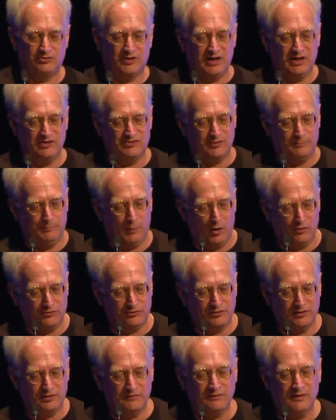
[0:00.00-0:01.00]
state to
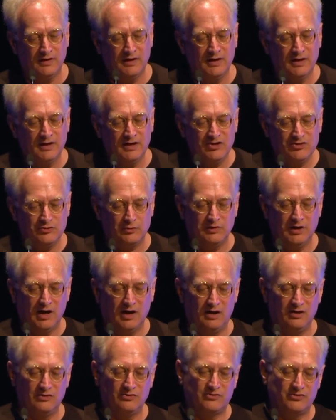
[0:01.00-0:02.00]
positive, to
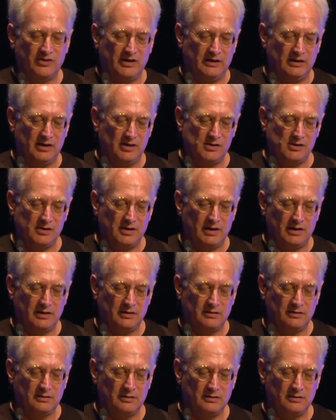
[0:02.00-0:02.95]
enhance their learning.